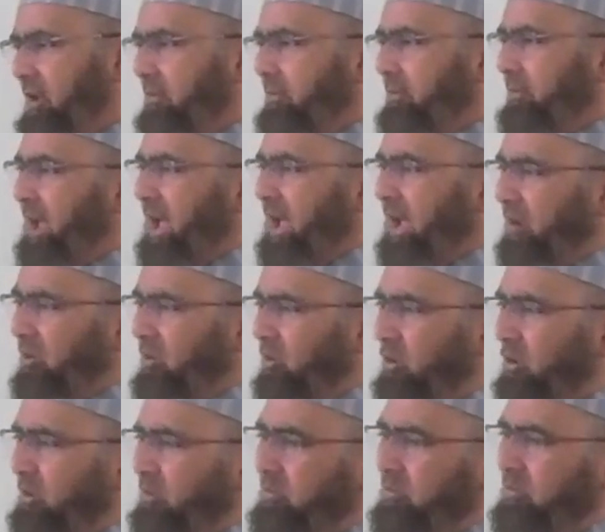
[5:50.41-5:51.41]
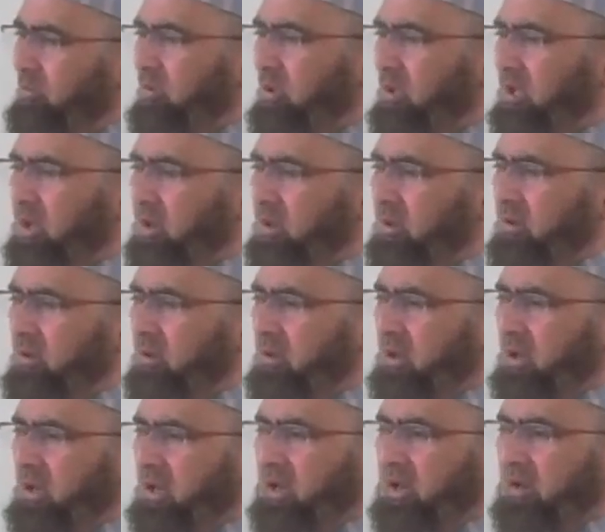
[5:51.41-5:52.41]
Back home in
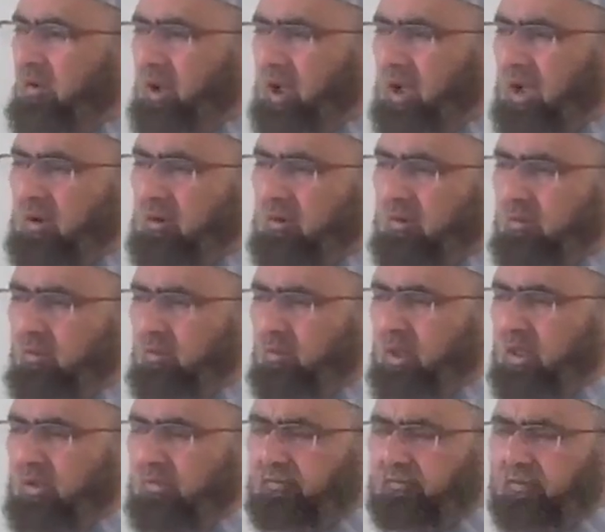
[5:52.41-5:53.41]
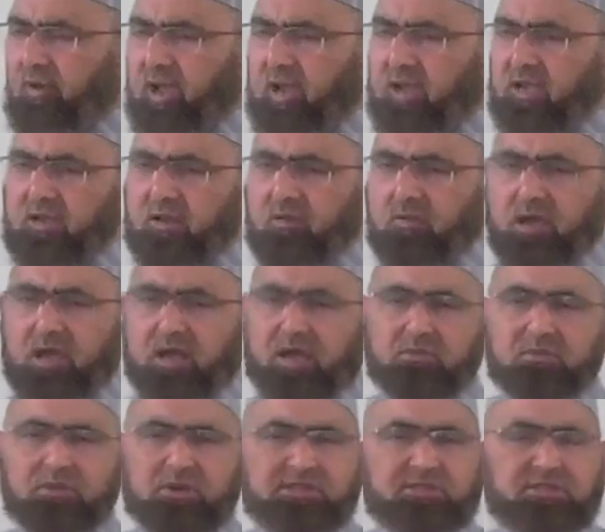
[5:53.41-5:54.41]
Iran, we fight our
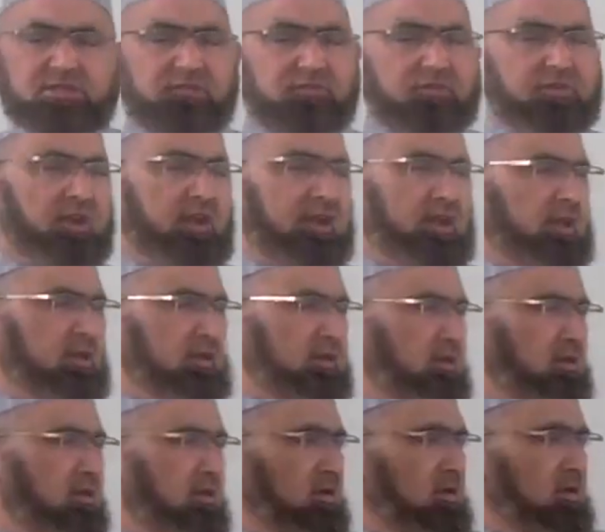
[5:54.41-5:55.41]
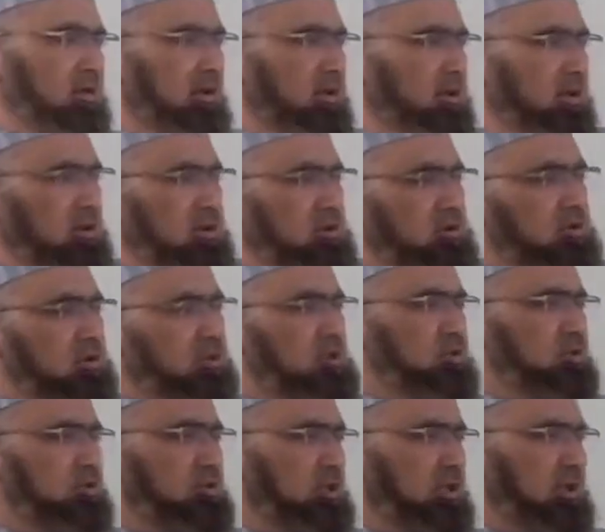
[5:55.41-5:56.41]
enemies differently. So
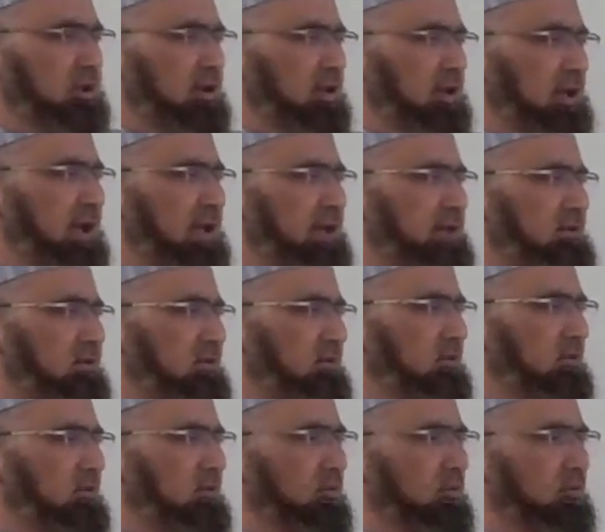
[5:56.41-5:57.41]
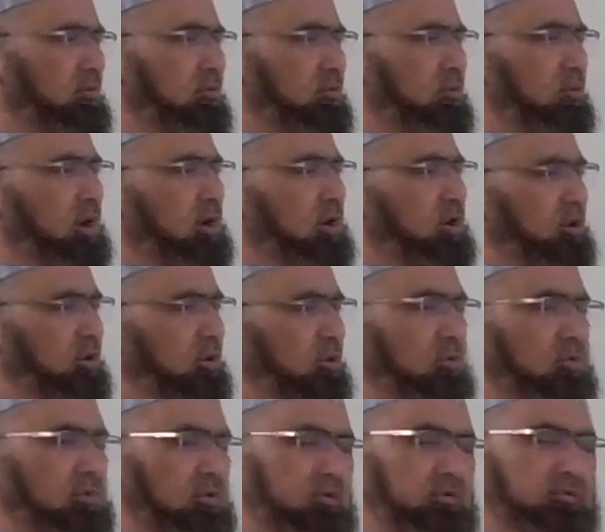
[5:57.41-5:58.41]
Rasulullah asked, what do you
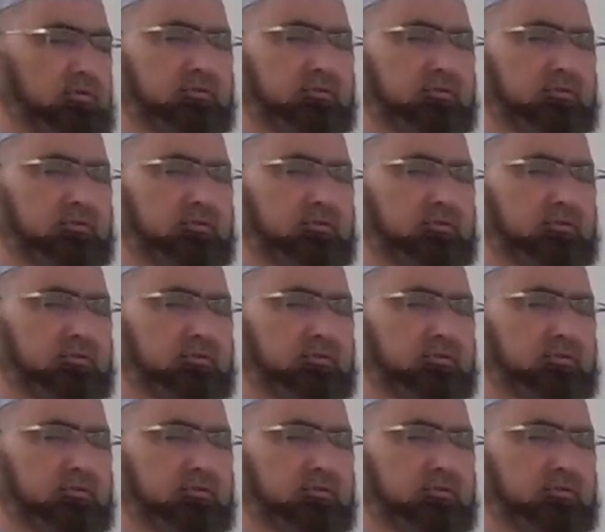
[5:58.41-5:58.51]
do?